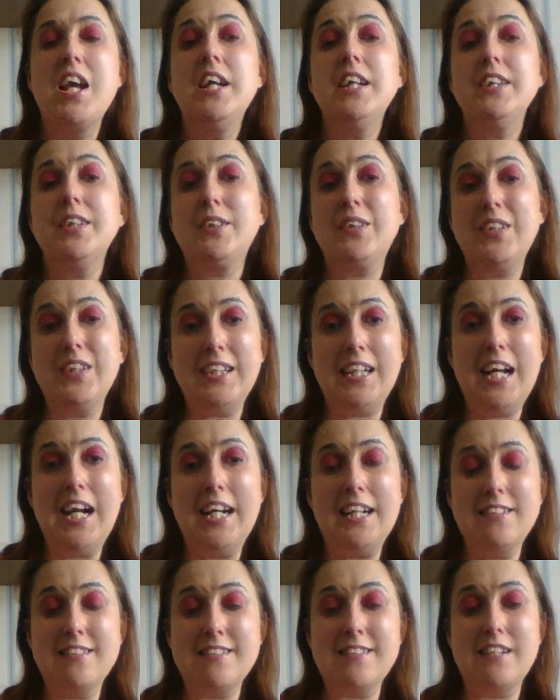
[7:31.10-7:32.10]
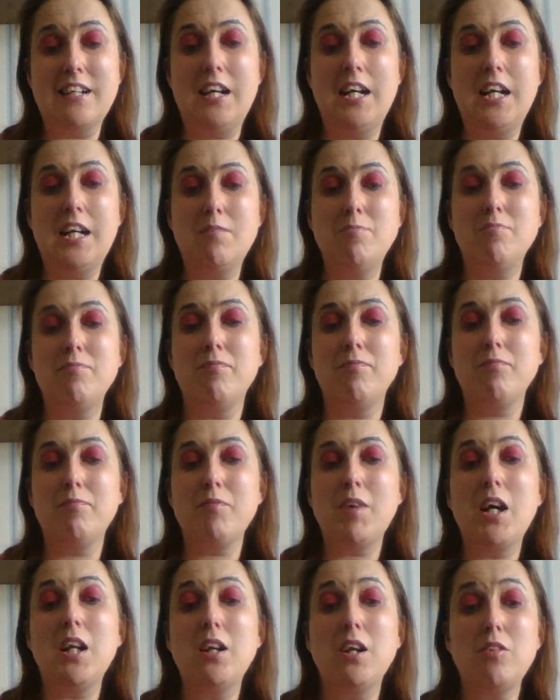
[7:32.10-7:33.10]
you can get um,
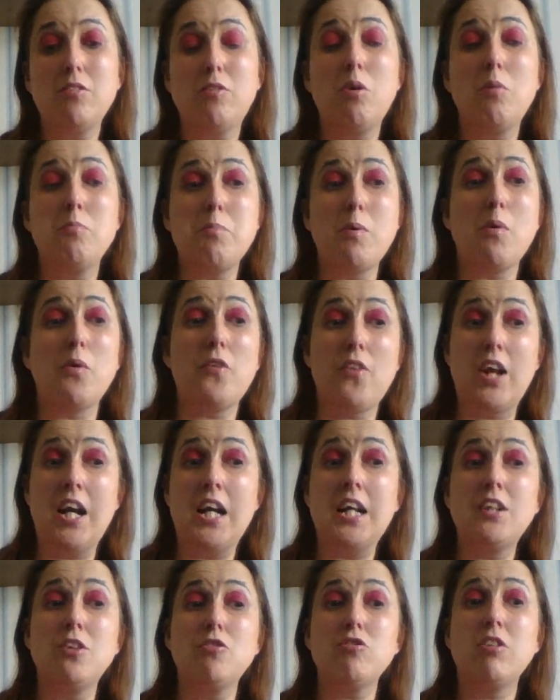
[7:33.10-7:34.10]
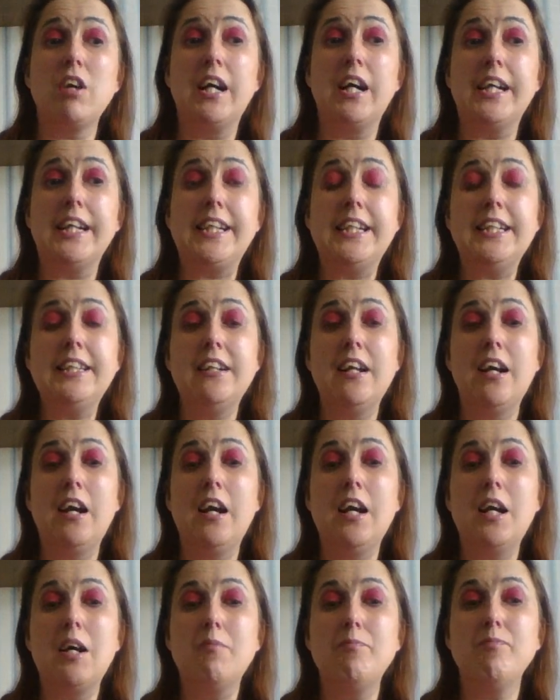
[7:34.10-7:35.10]
a local bus and train
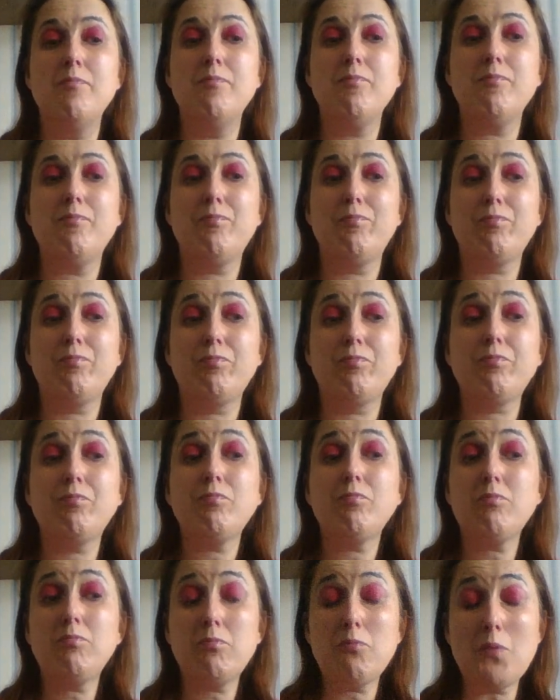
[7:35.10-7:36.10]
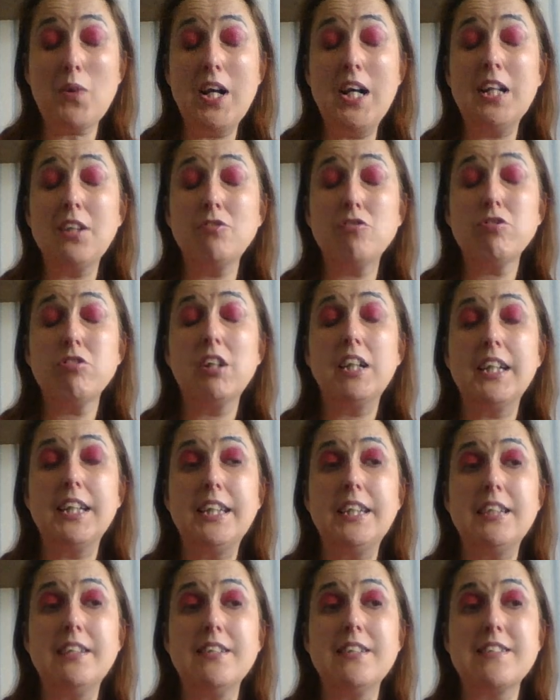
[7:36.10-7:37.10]
um, and
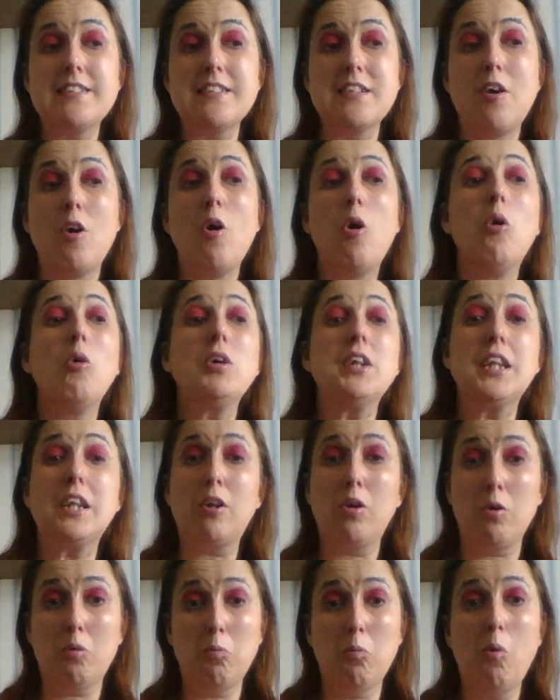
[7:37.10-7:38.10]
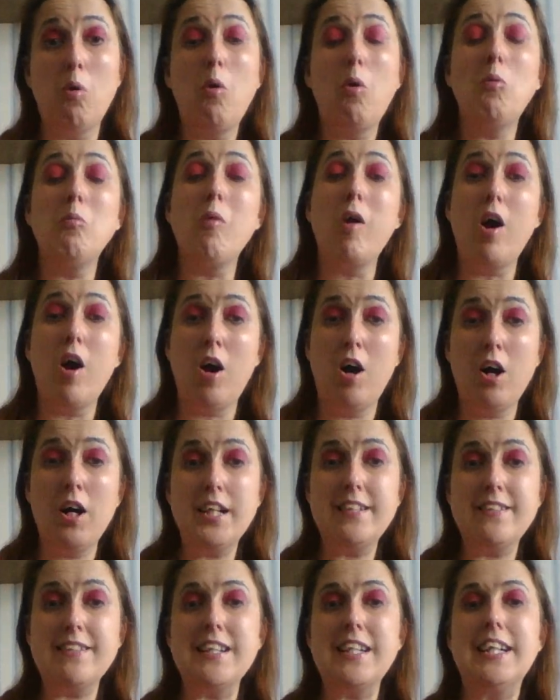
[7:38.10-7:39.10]
trains or you could walk what I
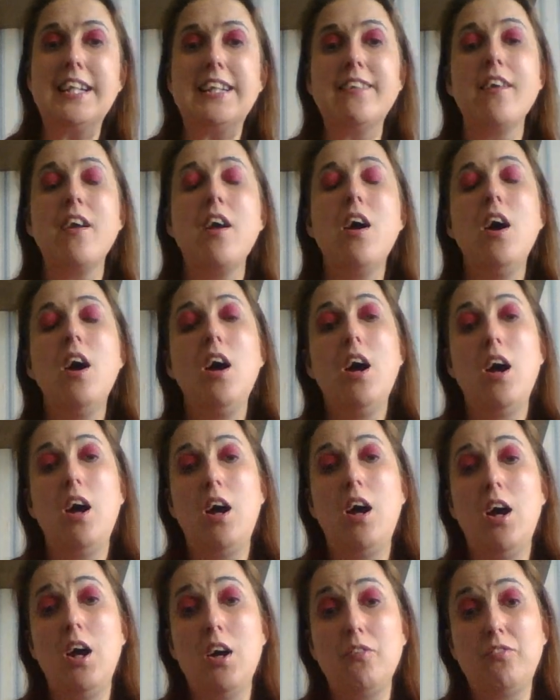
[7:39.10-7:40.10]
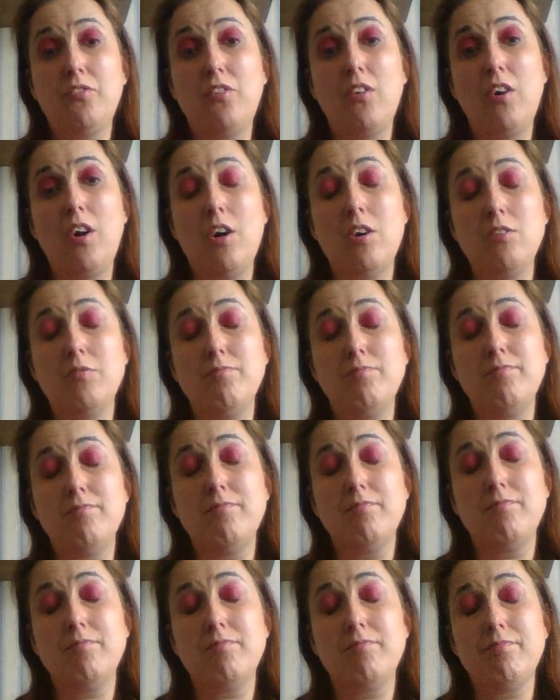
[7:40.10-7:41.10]
did uh, from
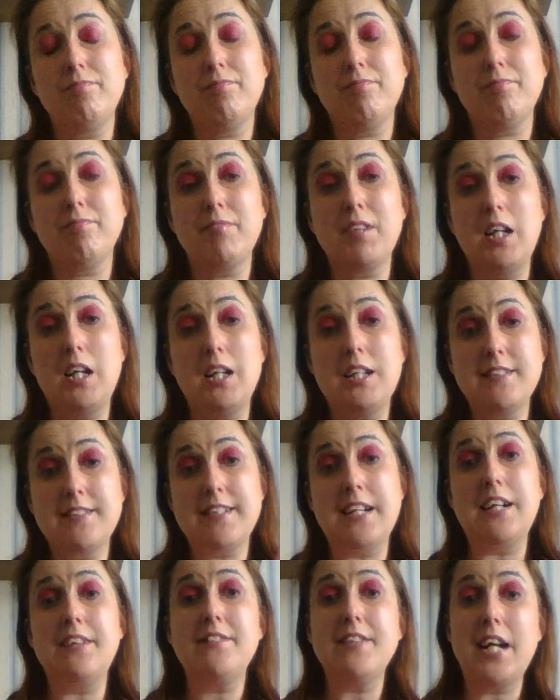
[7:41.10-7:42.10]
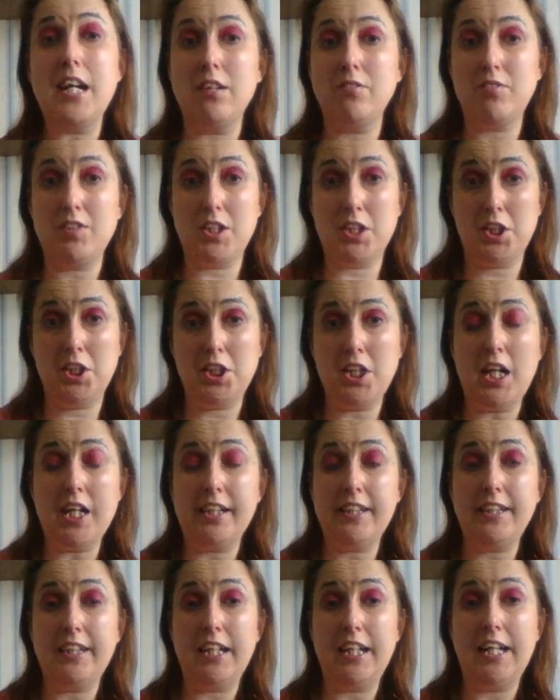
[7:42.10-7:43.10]
uh, Sandown to
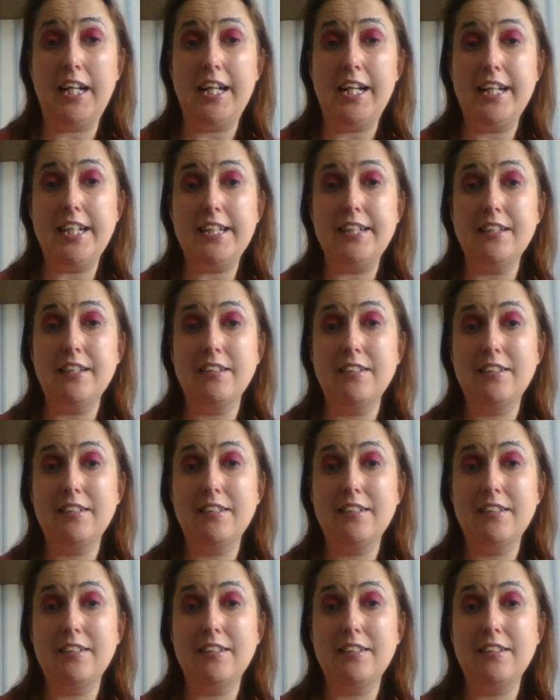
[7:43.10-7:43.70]
Shanklin